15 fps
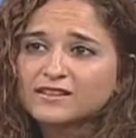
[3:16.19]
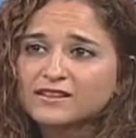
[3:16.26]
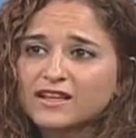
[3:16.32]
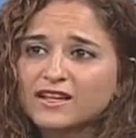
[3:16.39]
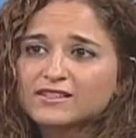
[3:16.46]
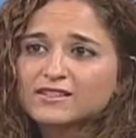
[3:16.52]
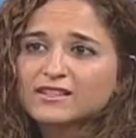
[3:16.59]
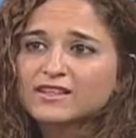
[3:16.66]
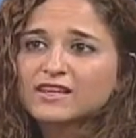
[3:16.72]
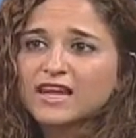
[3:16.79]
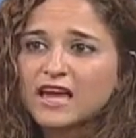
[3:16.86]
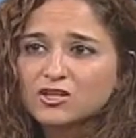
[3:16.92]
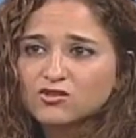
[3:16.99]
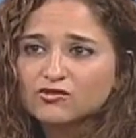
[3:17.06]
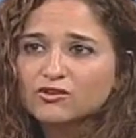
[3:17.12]
and that's a
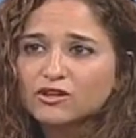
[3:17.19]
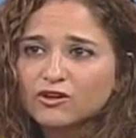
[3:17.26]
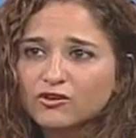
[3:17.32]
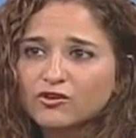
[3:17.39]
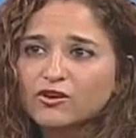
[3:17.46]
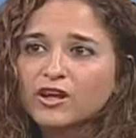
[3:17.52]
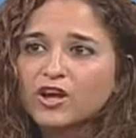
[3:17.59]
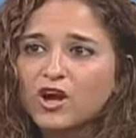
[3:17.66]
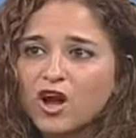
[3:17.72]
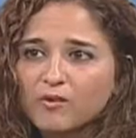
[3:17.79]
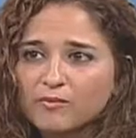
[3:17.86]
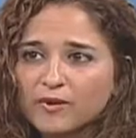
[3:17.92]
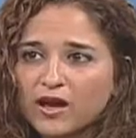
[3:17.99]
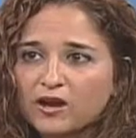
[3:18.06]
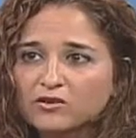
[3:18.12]
naturally occurring
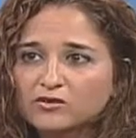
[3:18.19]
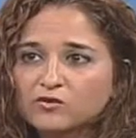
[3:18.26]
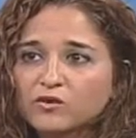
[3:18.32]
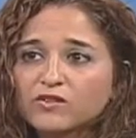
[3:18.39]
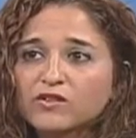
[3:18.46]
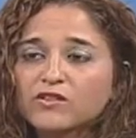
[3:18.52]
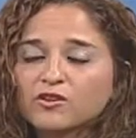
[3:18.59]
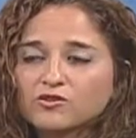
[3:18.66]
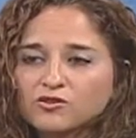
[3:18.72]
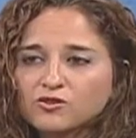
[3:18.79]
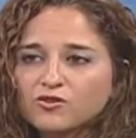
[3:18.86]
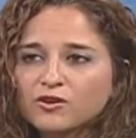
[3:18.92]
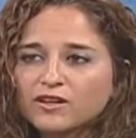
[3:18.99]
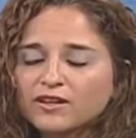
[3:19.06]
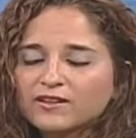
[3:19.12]
compound within your
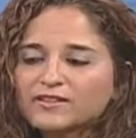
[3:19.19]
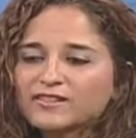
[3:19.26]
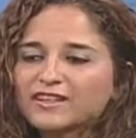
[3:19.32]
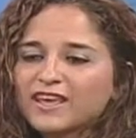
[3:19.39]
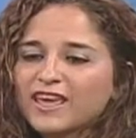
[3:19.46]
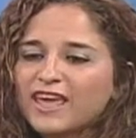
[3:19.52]
joints.